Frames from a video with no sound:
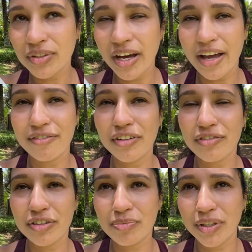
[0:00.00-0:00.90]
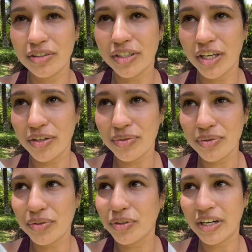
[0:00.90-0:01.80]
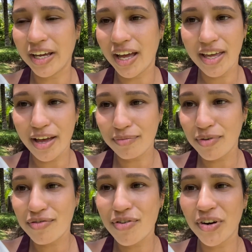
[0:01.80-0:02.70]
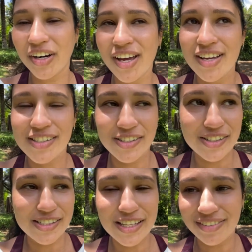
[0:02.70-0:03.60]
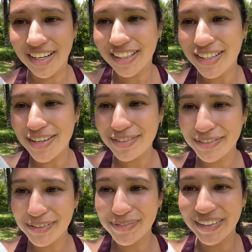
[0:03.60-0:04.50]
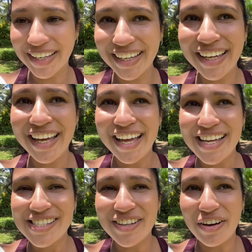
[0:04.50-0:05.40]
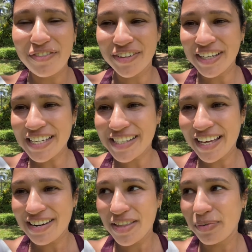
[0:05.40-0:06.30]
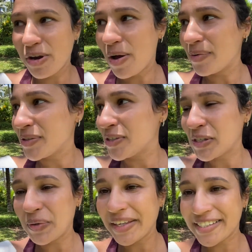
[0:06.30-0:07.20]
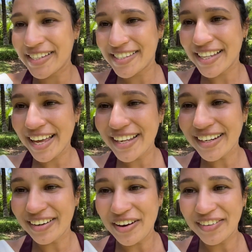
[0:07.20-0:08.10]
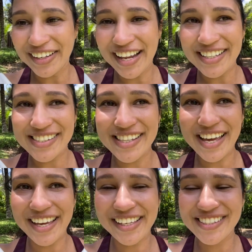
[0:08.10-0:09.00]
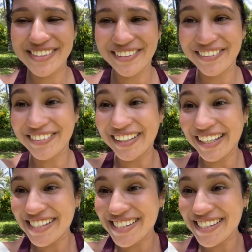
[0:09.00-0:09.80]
i have never been on a canoe or a kayak before so this is definitely new for me so i'm very excited that we we're able to squeeze this in on our last day so let's